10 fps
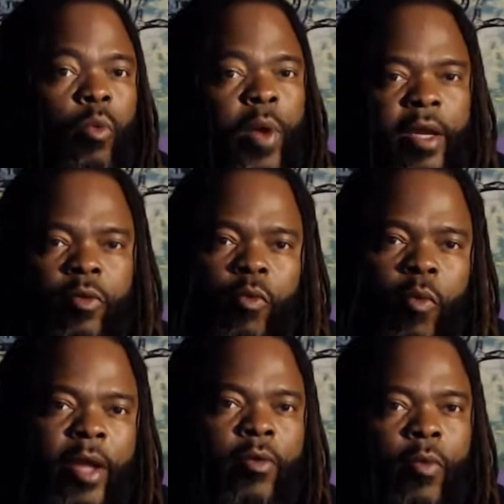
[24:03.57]

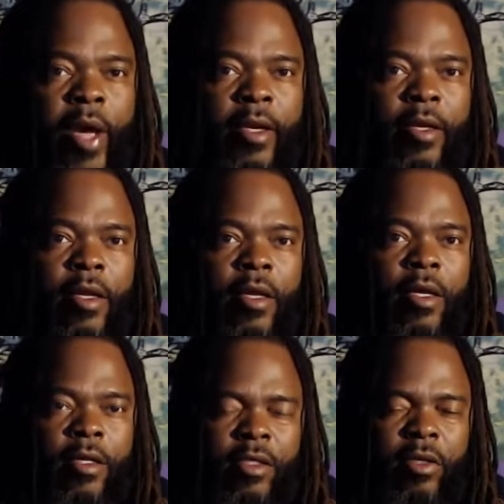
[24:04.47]

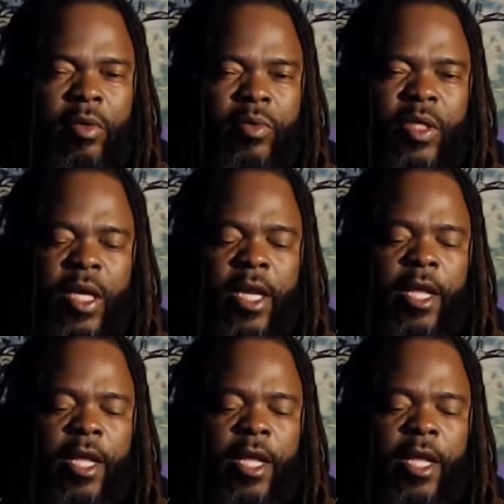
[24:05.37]
You see what I'm saying?